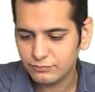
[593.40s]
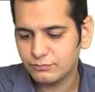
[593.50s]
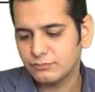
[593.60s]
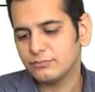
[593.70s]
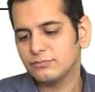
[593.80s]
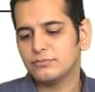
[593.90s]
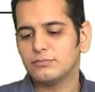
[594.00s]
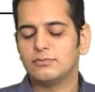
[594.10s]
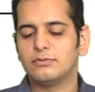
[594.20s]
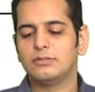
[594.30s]

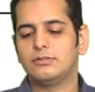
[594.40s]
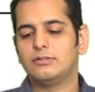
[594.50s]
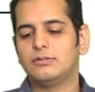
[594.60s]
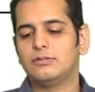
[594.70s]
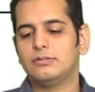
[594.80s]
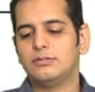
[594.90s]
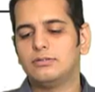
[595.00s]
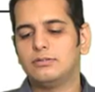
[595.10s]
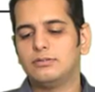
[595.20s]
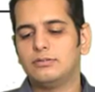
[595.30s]

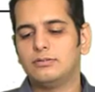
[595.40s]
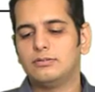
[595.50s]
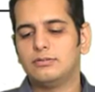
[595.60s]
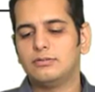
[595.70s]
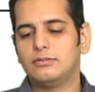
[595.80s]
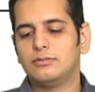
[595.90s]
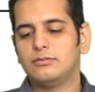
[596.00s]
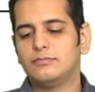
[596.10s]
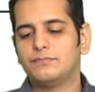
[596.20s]
No one is speaking in this clip.